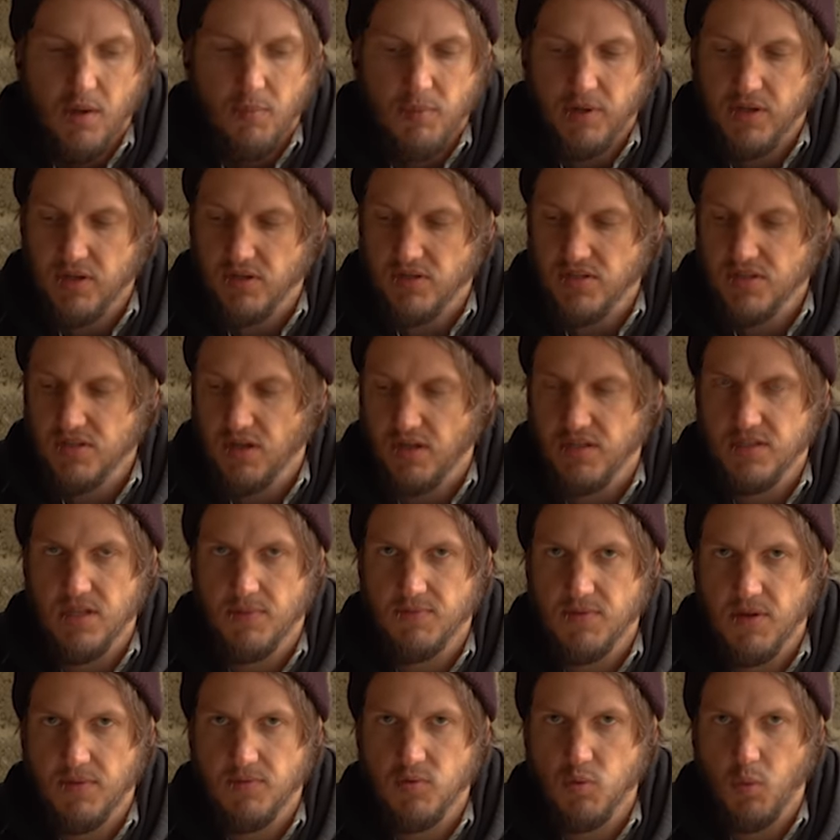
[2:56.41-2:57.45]
because I
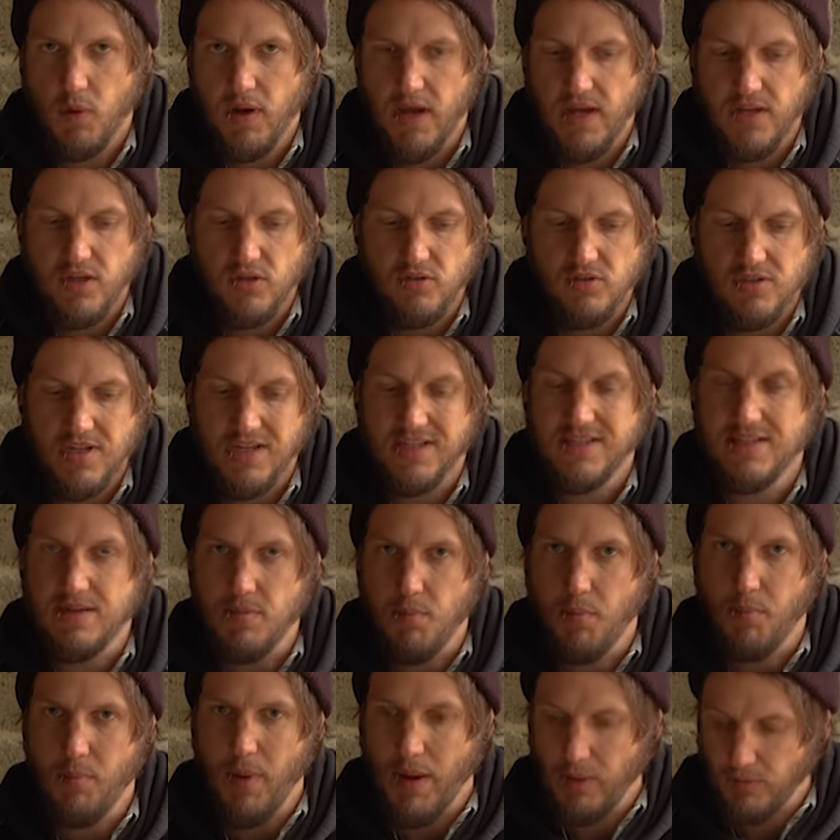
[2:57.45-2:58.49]
sometimes wear a utility
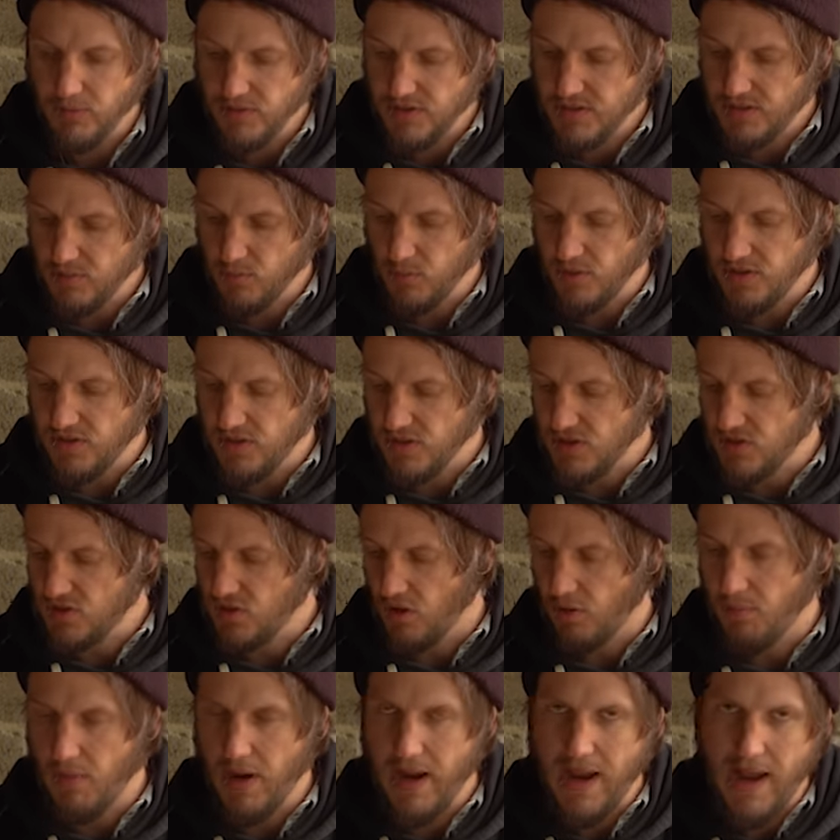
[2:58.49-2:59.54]
belt which has
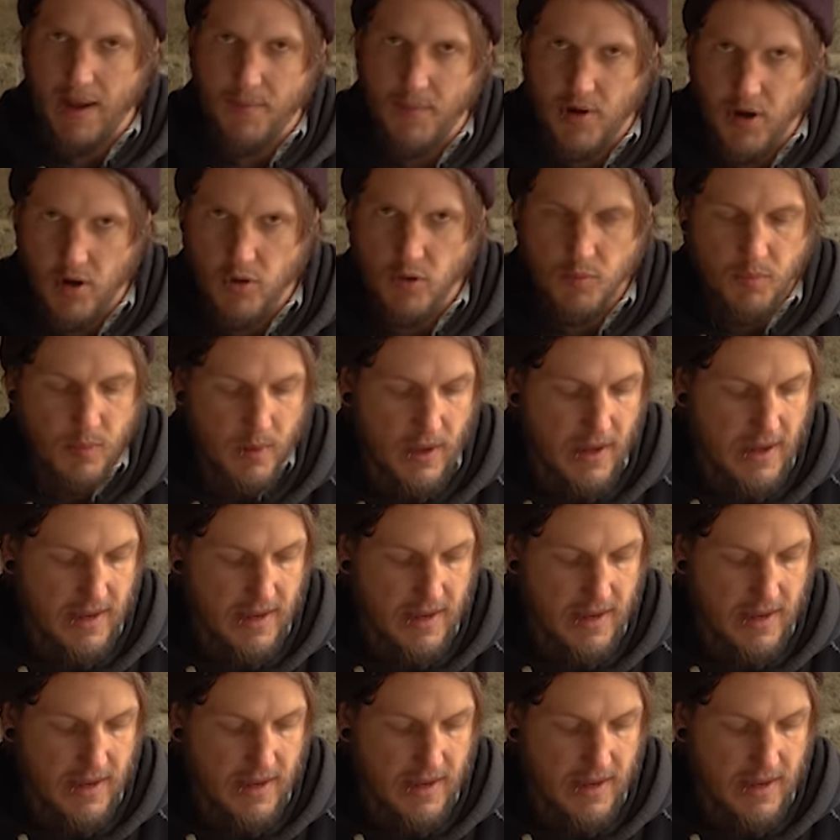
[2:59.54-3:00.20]
got my hammer loop